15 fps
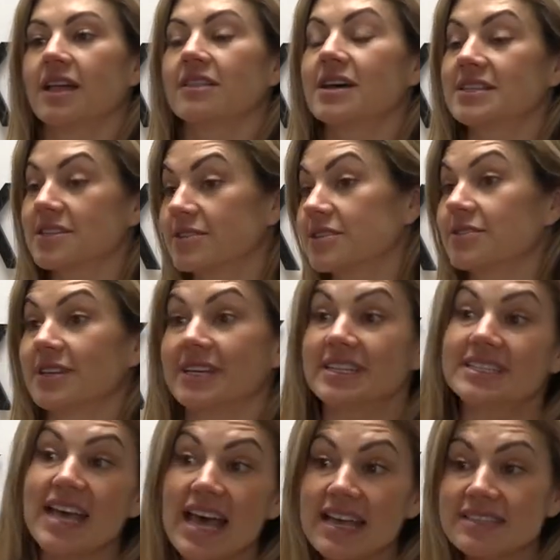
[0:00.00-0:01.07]
law school is really
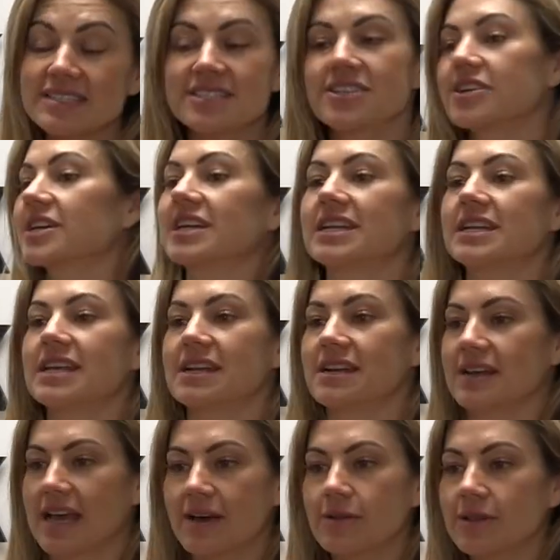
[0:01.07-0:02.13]
intense, you're gonna need
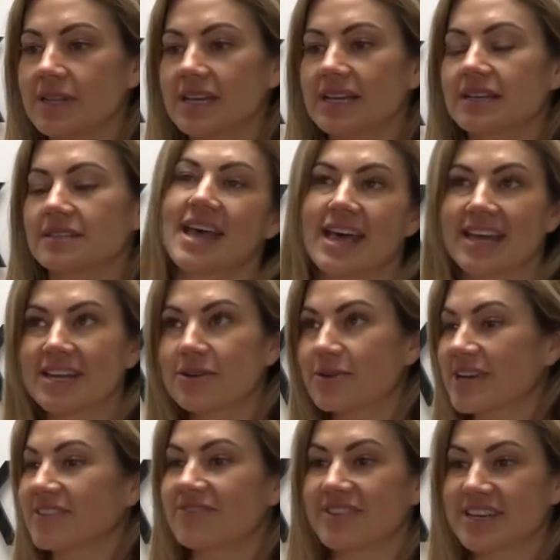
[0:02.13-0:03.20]
an outlet.
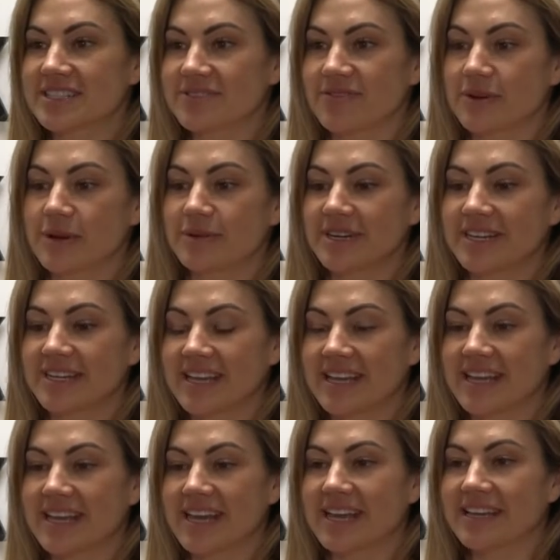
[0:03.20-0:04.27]
Anyway, fast forward
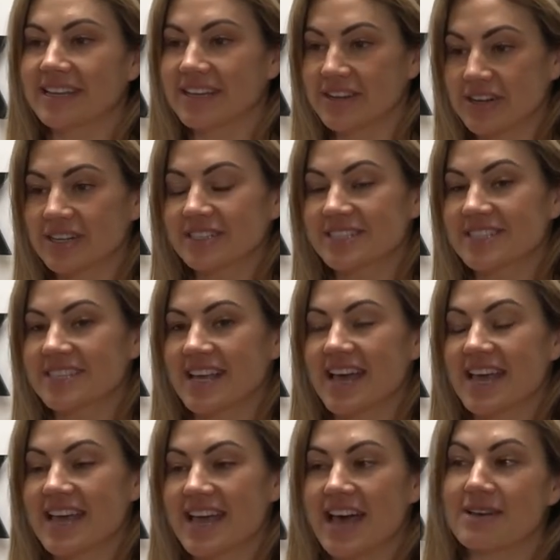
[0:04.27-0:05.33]
eight years.
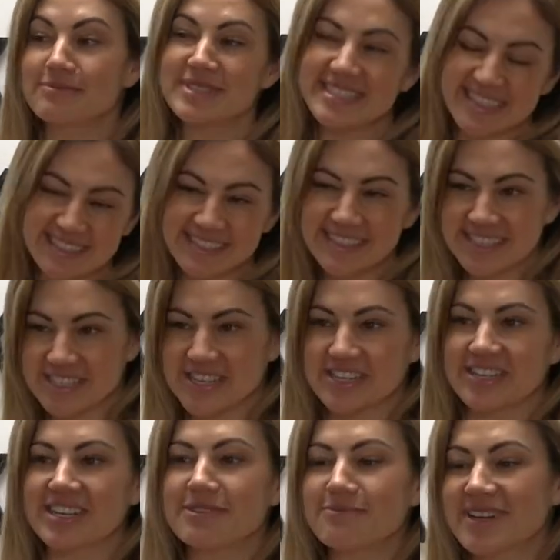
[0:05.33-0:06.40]
I am still an
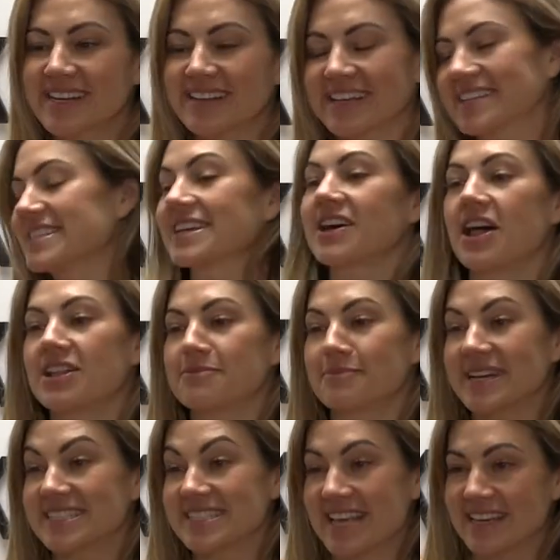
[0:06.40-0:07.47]
attorney, but I like to call it
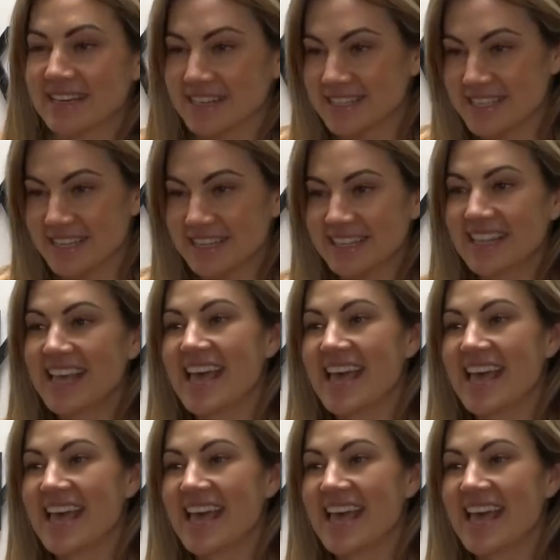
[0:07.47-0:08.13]
my side hustle.